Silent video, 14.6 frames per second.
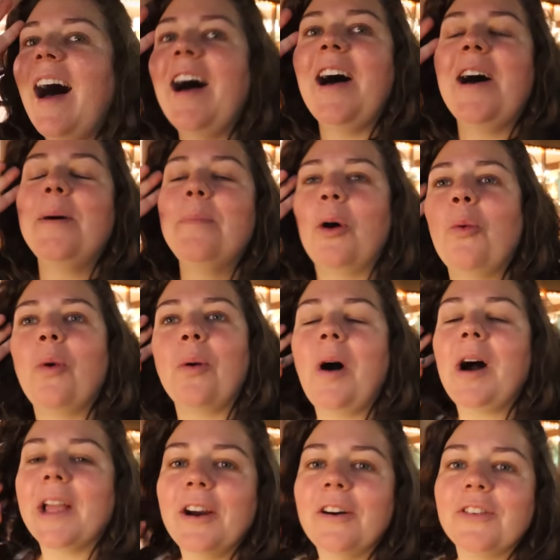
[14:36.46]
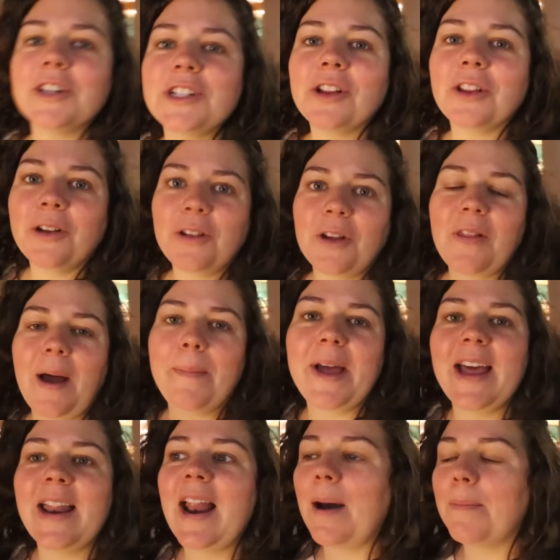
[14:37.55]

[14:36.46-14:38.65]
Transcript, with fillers: Um, we're walking over to Lululemon.